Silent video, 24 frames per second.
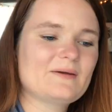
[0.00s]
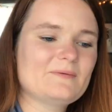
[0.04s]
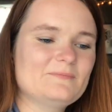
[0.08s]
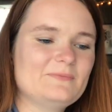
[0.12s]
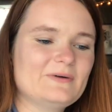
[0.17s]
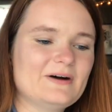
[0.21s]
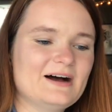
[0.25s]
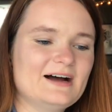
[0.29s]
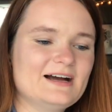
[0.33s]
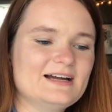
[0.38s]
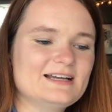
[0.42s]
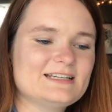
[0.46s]

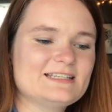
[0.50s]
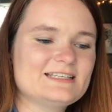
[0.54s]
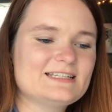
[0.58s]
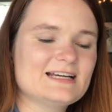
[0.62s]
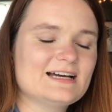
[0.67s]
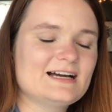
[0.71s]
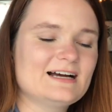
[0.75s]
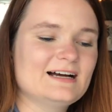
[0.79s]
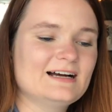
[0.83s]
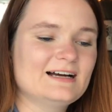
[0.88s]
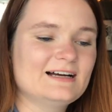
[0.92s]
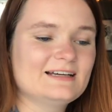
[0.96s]
but
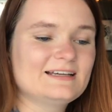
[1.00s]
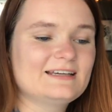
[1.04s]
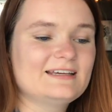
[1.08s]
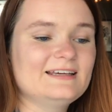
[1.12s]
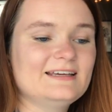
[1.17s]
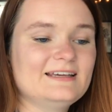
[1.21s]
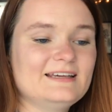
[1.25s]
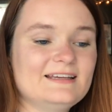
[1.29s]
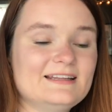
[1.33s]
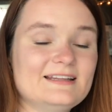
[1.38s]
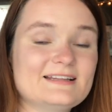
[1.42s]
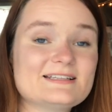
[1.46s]
uh,
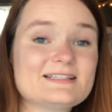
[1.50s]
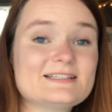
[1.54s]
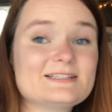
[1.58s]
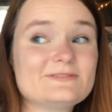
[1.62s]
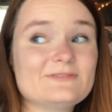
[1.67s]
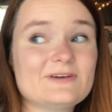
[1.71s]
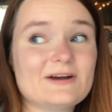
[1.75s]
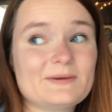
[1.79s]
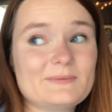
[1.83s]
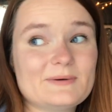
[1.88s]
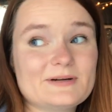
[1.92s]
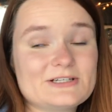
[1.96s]
he this is
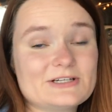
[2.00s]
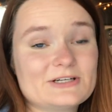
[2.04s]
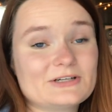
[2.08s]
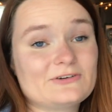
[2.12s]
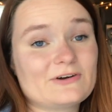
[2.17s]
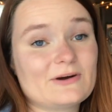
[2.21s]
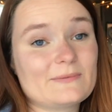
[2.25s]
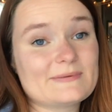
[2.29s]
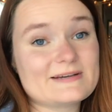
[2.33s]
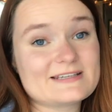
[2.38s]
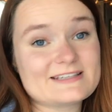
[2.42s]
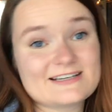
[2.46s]
very much a
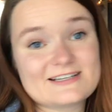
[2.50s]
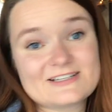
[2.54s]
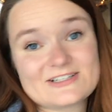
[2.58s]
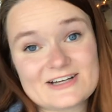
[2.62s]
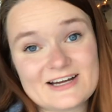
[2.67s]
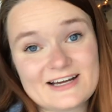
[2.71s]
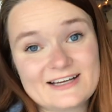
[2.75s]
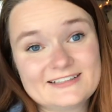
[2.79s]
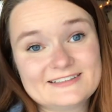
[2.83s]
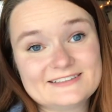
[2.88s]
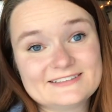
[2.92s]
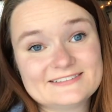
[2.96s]
grumpy
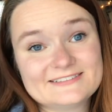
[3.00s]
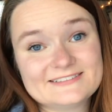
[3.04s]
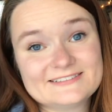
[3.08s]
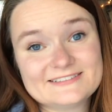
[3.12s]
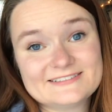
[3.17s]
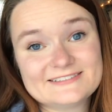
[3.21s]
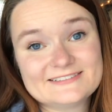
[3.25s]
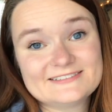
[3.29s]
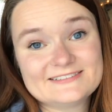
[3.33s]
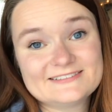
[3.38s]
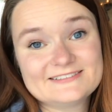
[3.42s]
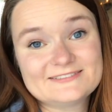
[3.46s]
sunshine
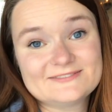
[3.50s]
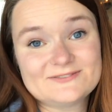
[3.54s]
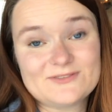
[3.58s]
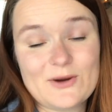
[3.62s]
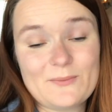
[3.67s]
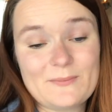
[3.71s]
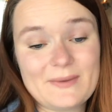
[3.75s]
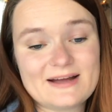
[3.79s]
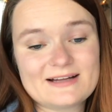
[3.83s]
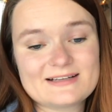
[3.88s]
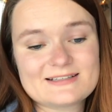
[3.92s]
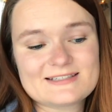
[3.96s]

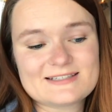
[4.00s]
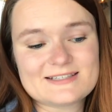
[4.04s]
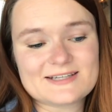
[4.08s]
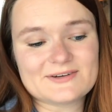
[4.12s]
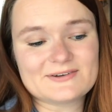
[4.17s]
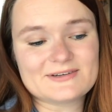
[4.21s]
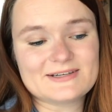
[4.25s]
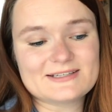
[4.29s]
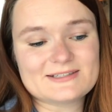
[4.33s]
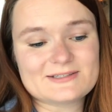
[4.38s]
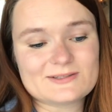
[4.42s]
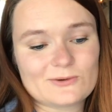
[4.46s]
romance. So
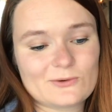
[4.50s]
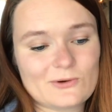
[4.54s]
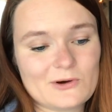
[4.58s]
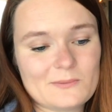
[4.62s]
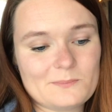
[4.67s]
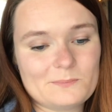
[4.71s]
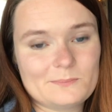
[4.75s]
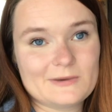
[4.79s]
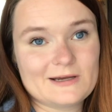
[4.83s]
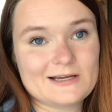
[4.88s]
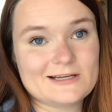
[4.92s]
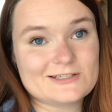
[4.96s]
he's the
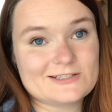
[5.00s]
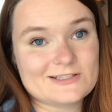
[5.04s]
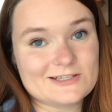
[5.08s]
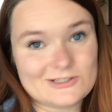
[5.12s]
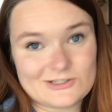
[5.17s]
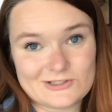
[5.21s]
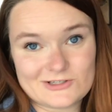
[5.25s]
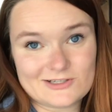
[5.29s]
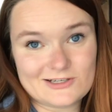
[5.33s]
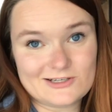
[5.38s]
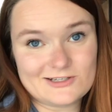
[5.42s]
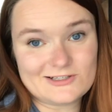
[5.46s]
Grump and she's
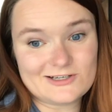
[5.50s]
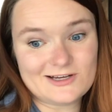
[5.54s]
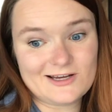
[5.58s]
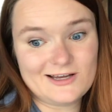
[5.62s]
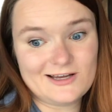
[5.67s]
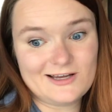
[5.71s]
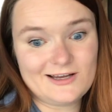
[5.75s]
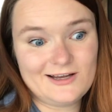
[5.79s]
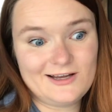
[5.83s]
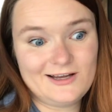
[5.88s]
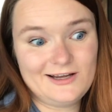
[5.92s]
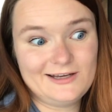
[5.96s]
the
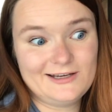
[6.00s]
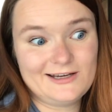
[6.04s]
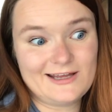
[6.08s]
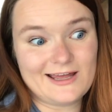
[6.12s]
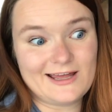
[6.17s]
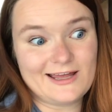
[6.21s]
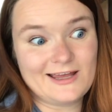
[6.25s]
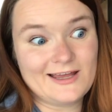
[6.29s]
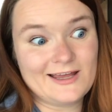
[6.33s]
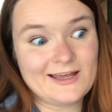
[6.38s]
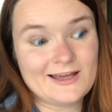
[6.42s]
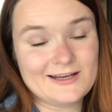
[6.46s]
Sunshine
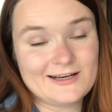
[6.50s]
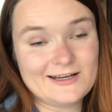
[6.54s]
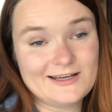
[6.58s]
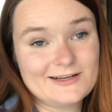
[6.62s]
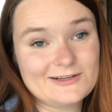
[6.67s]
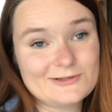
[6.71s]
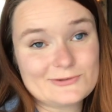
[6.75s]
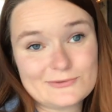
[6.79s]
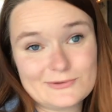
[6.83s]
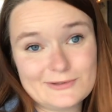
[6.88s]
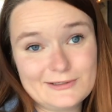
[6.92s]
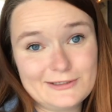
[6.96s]
and it
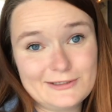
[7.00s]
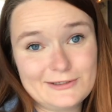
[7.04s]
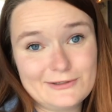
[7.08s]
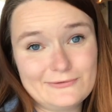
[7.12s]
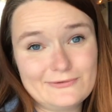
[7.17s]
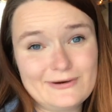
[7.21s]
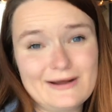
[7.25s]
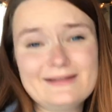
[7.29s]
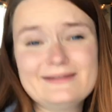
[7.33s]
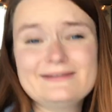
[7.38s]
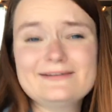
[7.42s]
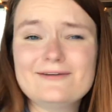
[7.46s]
was really cute.
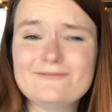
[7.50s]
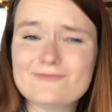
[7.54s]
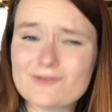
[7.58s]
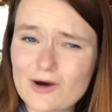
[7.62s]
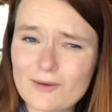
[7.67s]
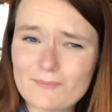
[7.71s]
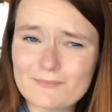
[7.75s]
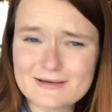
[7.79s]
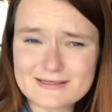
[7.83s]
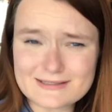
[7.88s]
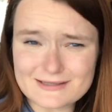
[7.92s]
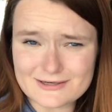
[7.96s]
I love
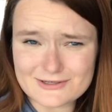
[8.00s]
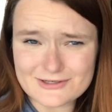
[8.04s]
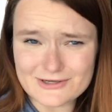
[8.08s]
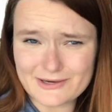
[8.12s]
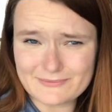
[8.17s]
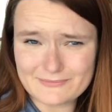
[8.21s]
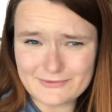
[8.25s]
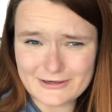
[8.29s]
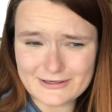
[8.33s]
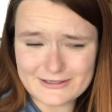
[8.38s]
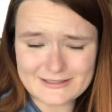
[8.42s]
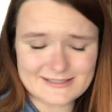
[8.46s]
Grumpy
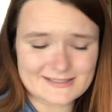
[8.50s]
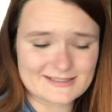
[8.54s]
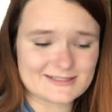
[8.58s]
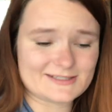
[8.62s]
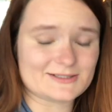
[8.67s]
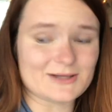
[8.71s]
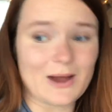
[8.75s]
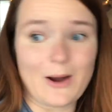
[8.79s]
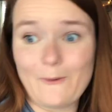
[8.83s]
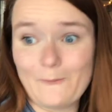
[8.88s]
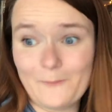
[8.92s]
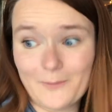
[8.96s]
Sunshine books
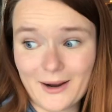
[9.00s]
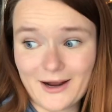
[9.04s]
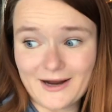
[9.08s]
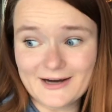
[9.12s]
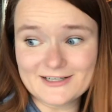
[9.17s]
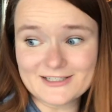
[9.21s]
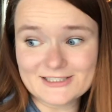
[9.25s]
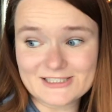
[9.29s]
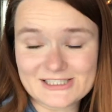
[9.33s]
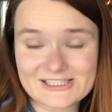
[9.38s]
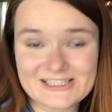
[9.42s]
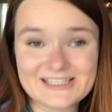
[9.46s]
so
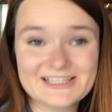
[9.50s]
much.